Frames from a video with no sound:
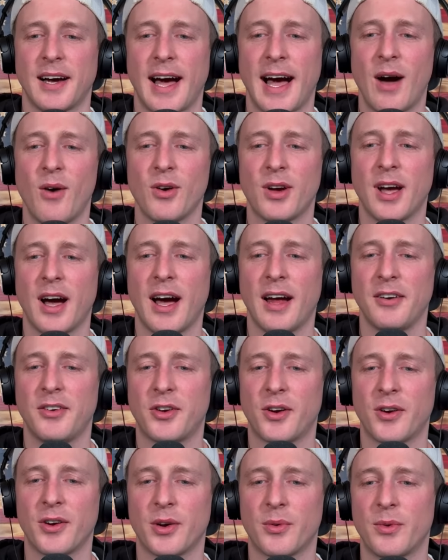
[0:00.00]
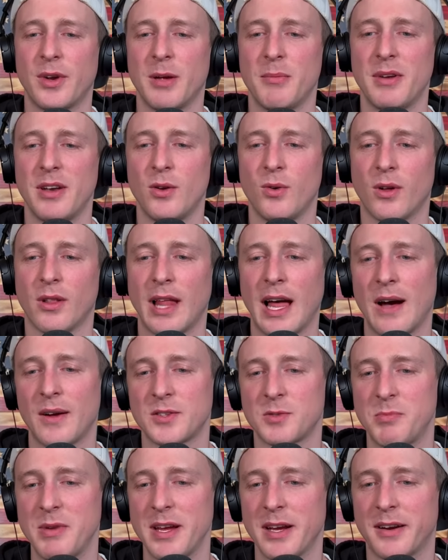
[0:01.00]
How God turned a rib into a
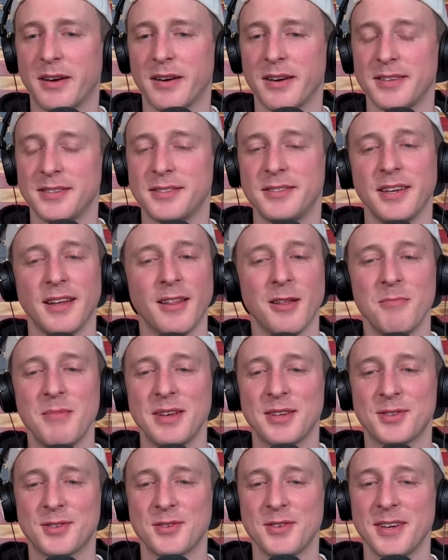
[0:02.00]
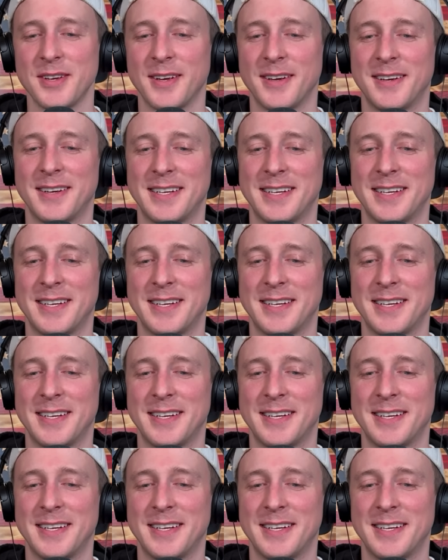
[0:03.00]
loudspeaker is still a mystery.